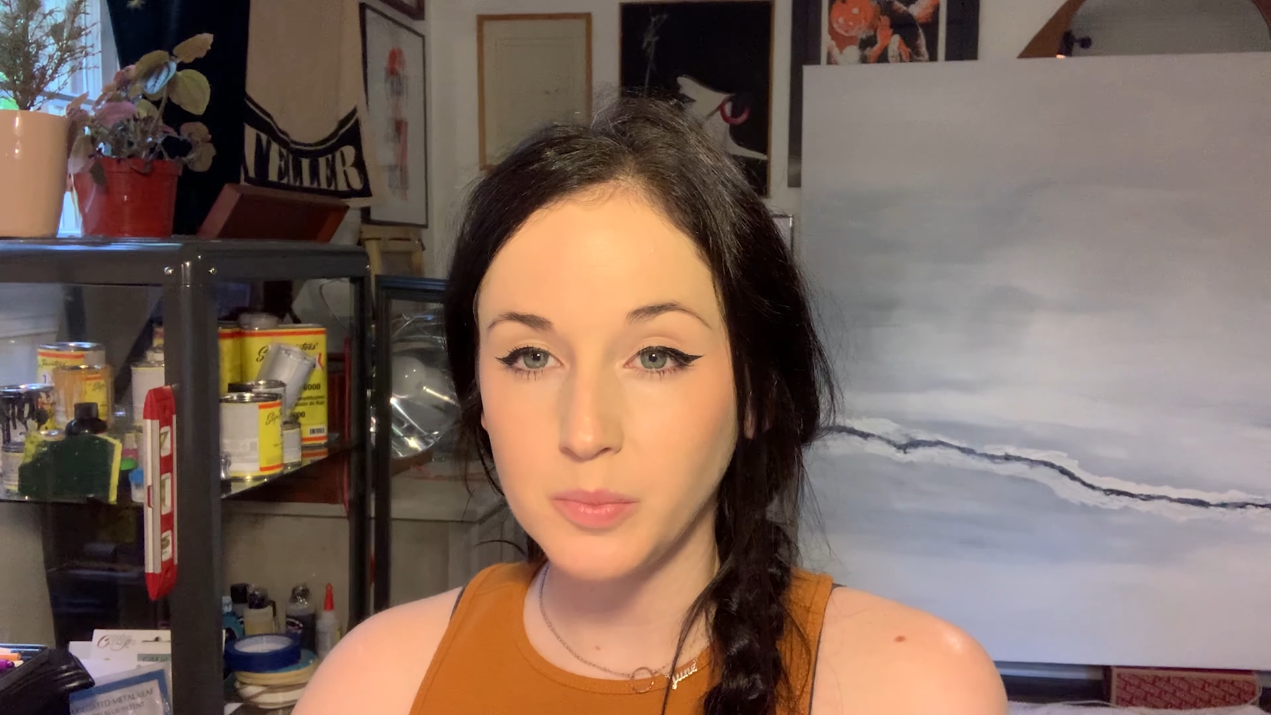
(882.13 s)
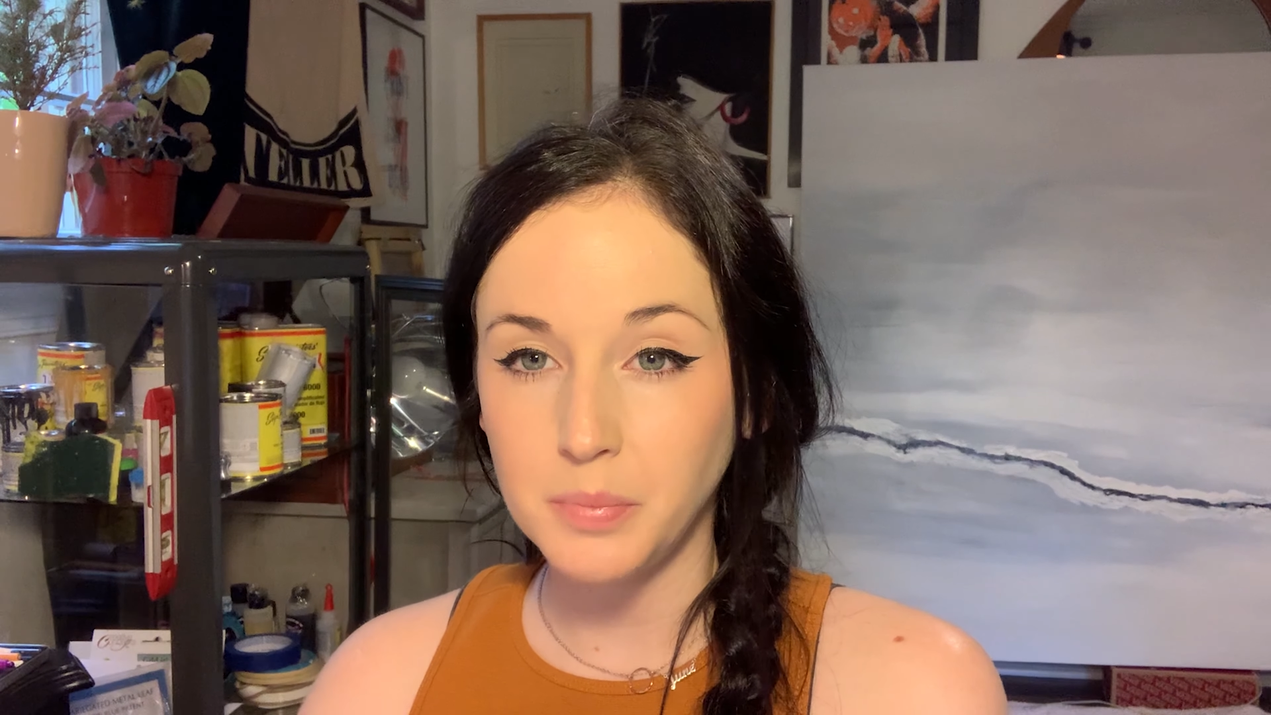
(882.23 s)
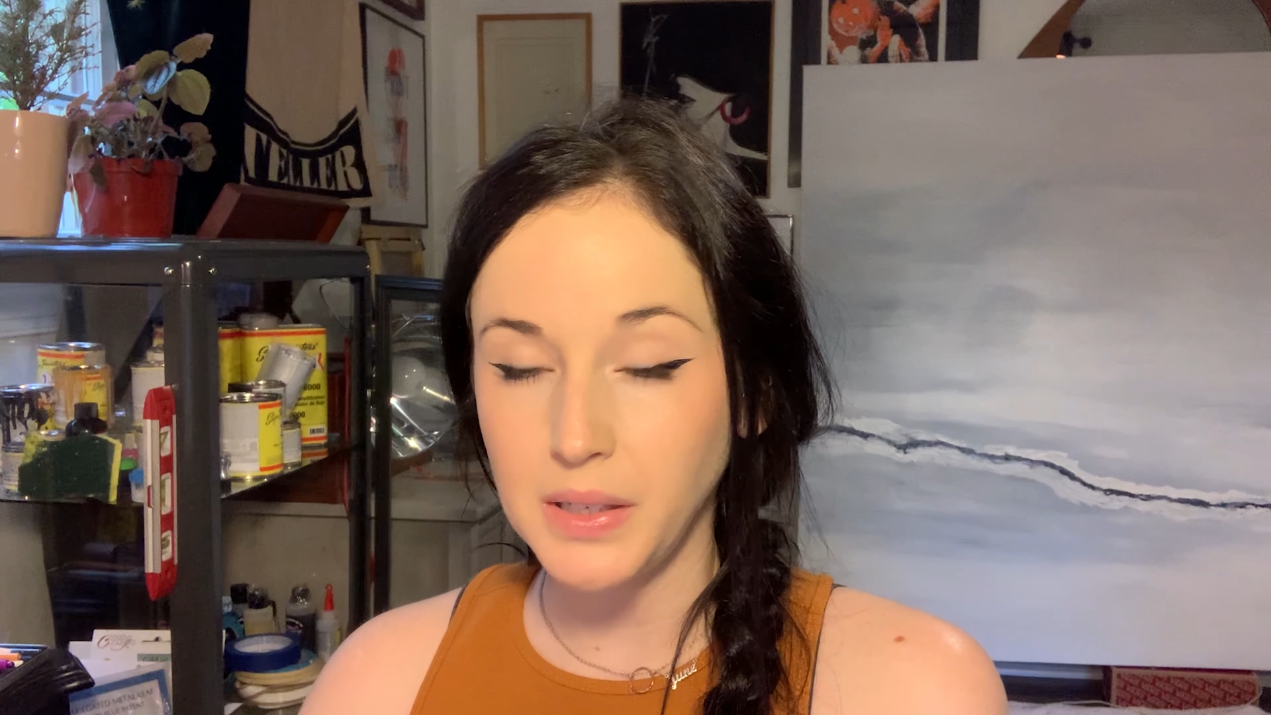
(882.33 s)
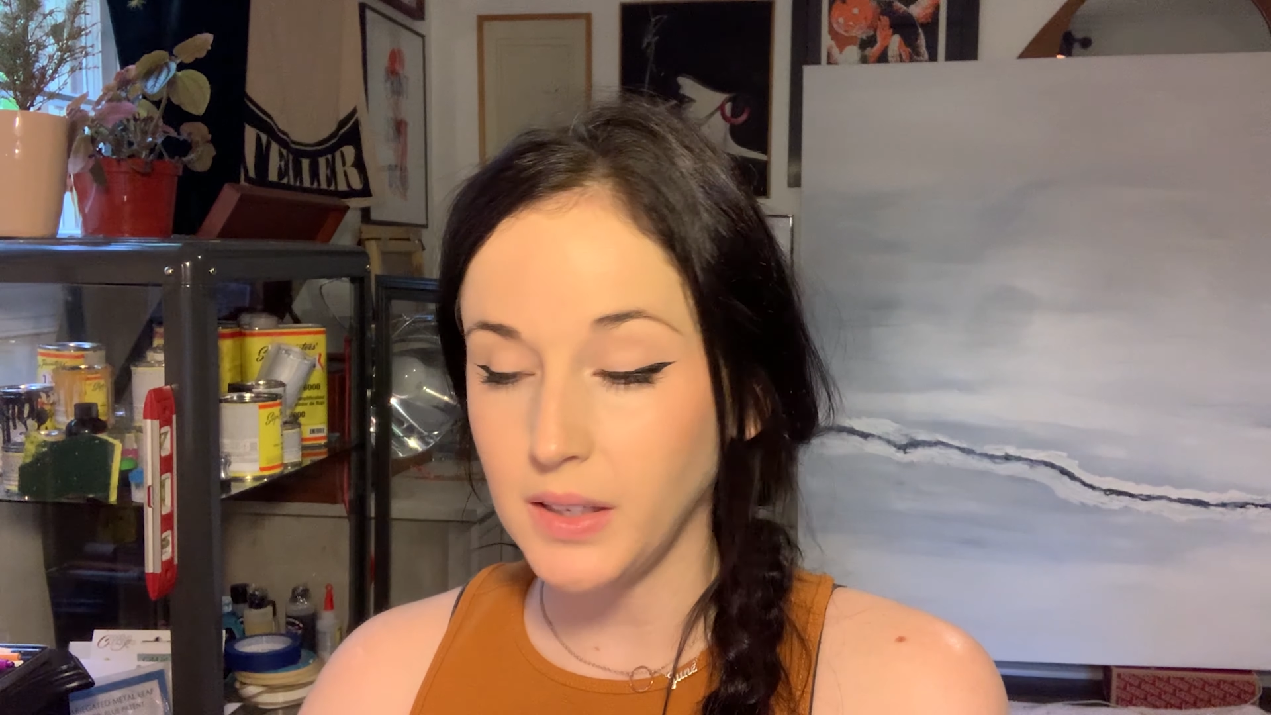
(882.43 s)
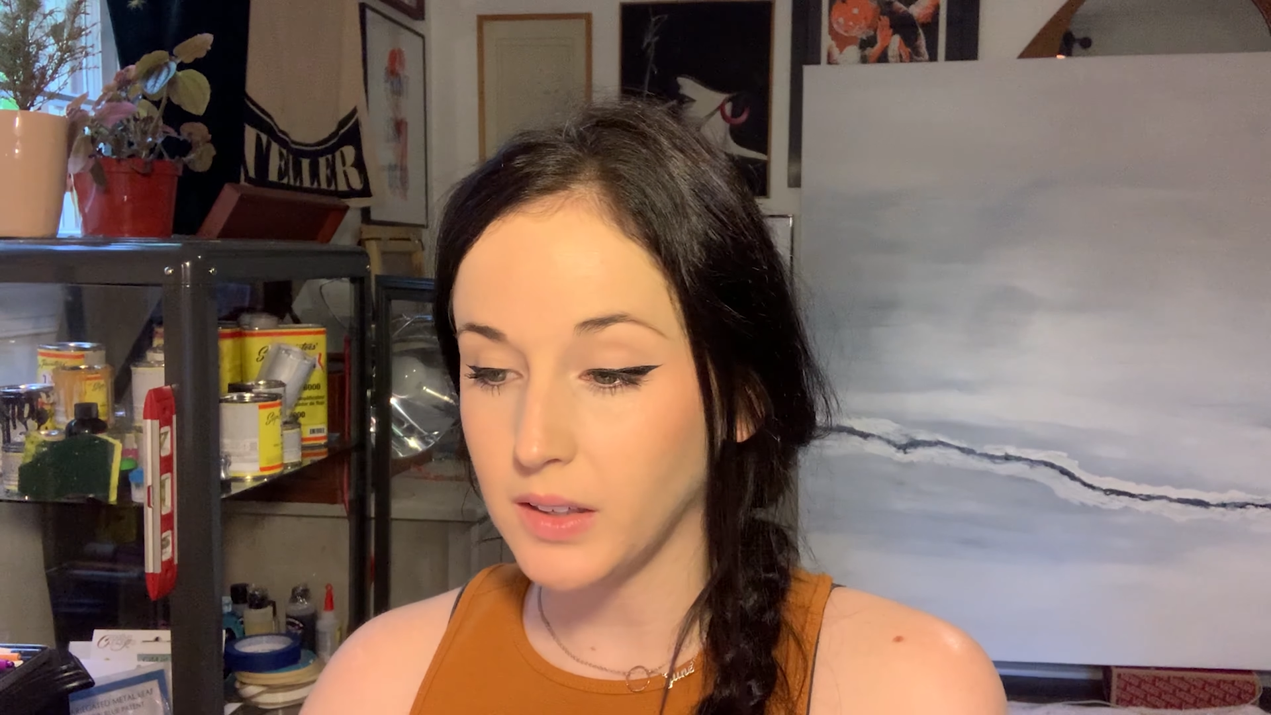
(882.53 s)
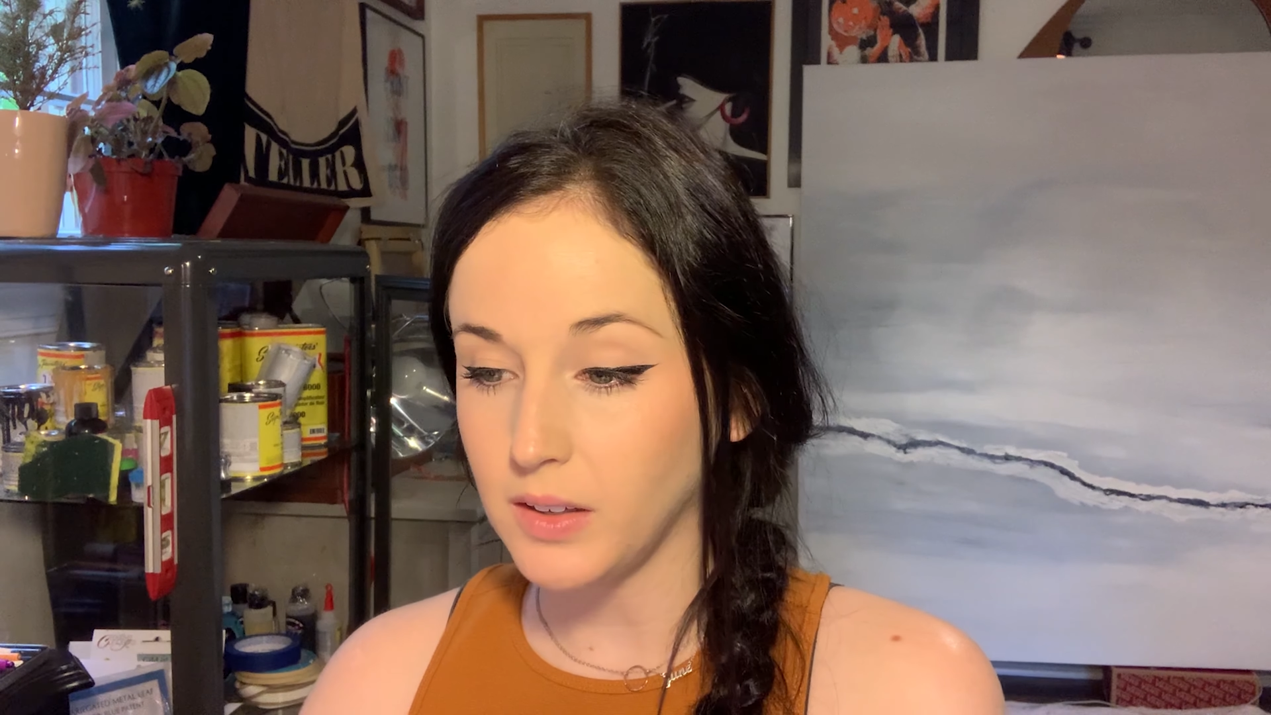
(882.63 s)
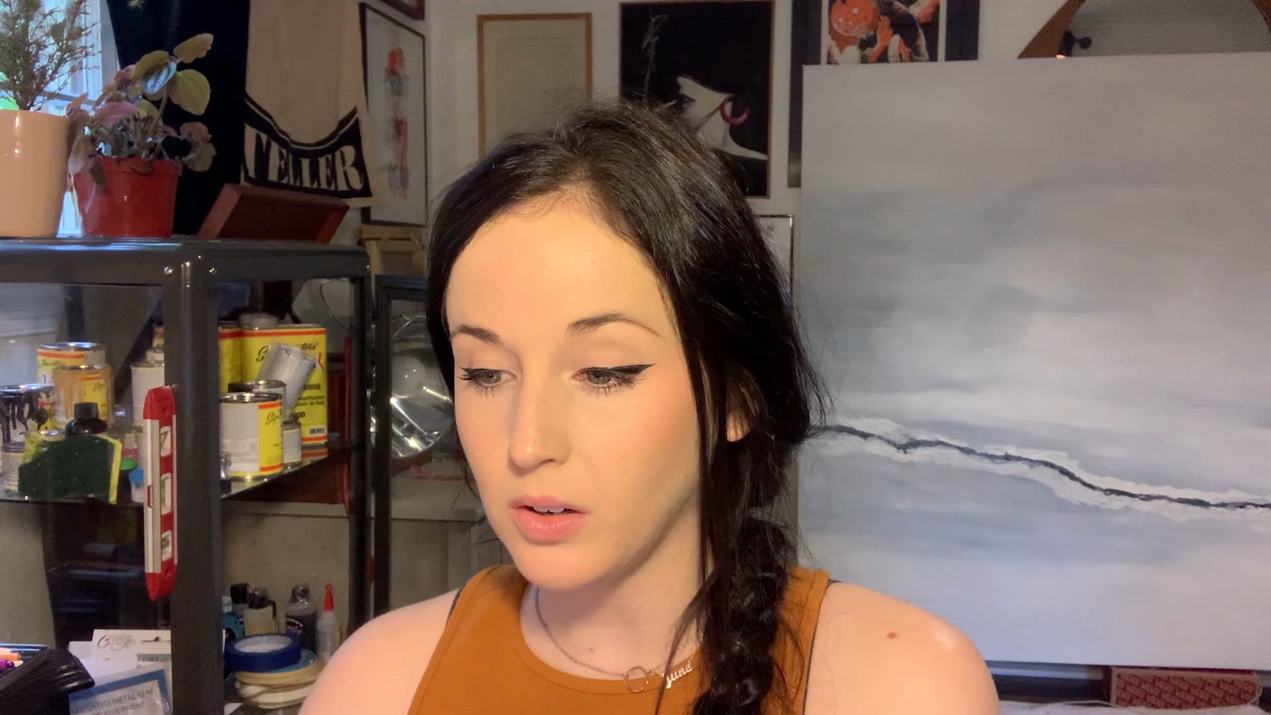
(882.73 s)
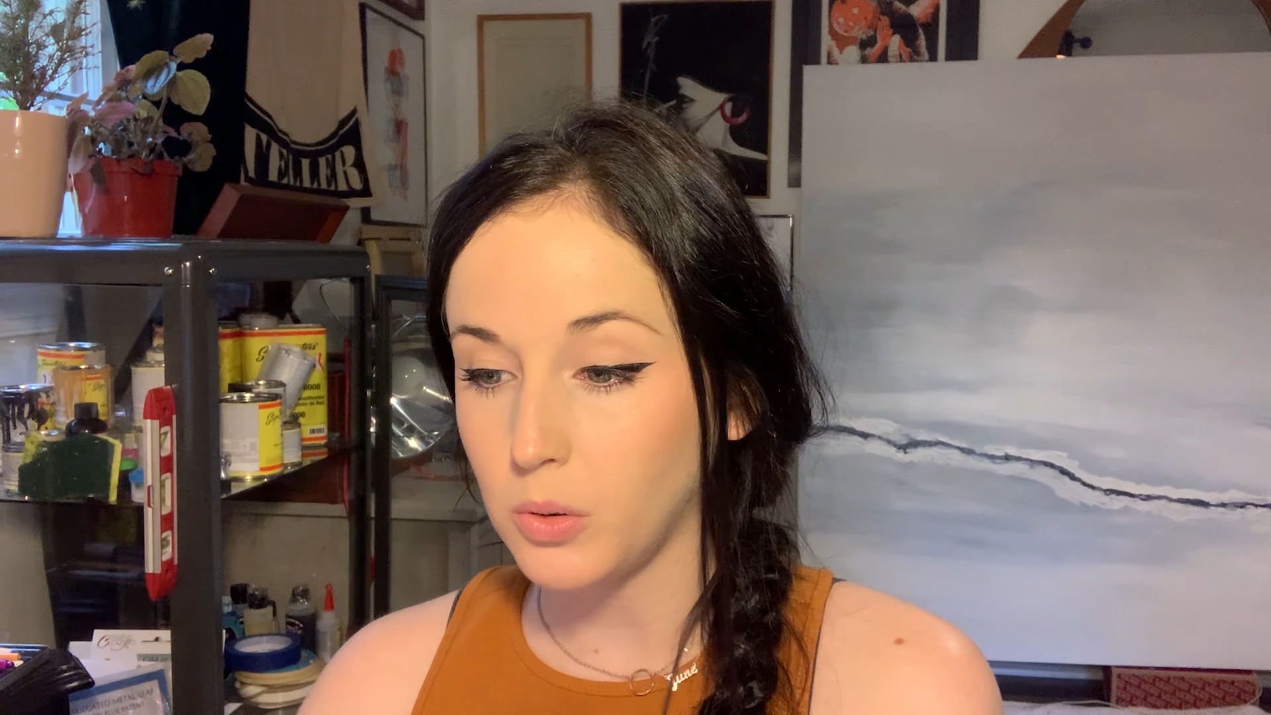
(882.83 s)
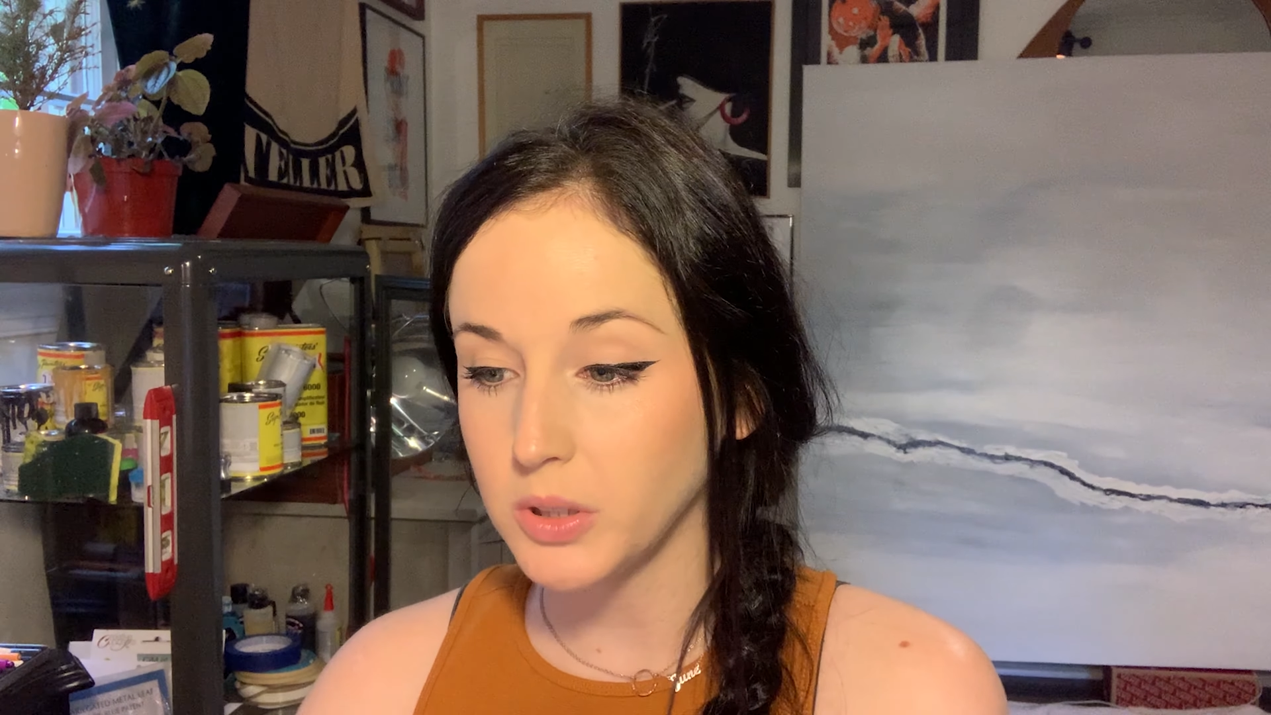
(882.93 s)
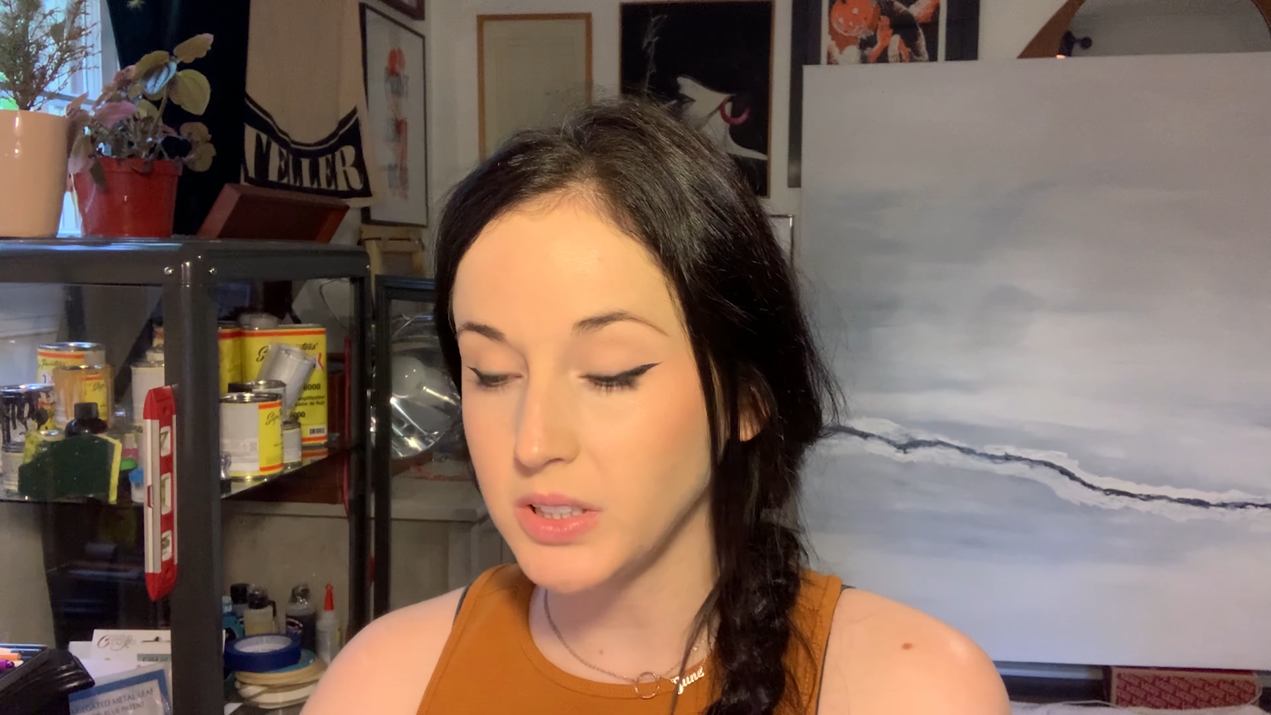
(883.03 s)
beating a dead
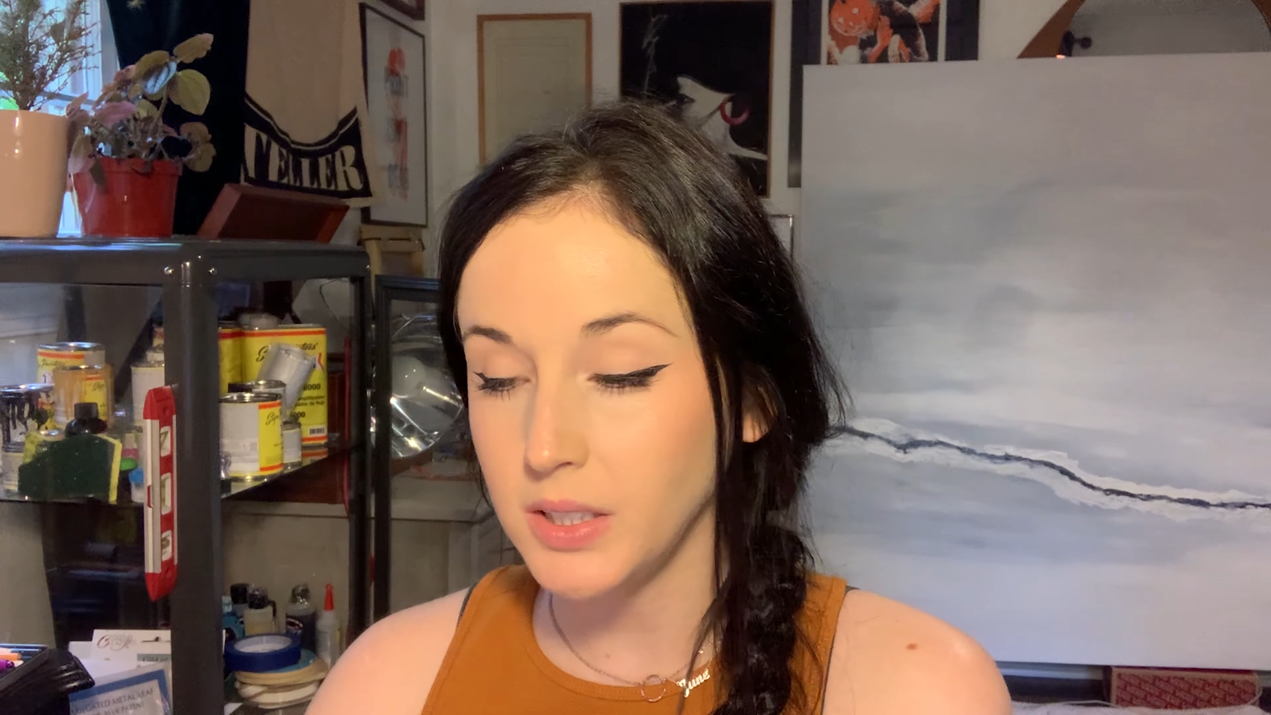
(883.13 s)
horse